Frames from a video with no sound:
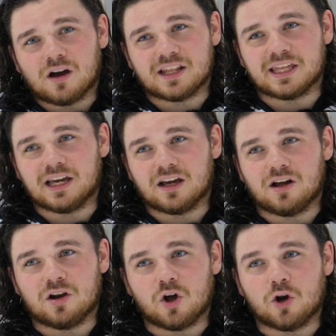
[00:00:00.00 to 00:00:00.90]
I think
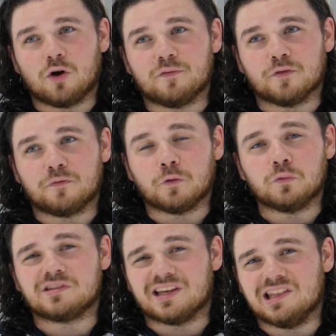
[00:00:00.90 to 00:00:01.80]
a lot of the
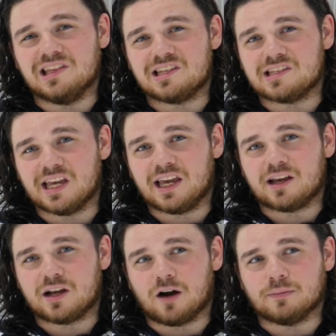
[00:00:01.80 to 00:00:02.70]
faults in this stick
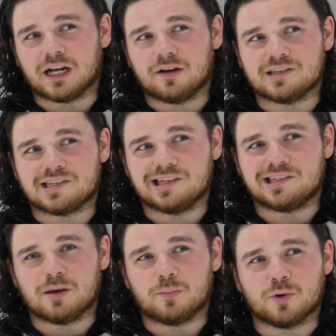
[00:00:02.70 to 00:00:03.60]
come down to
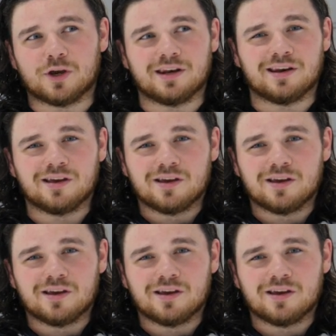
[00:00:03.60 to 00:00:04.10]
CCM putting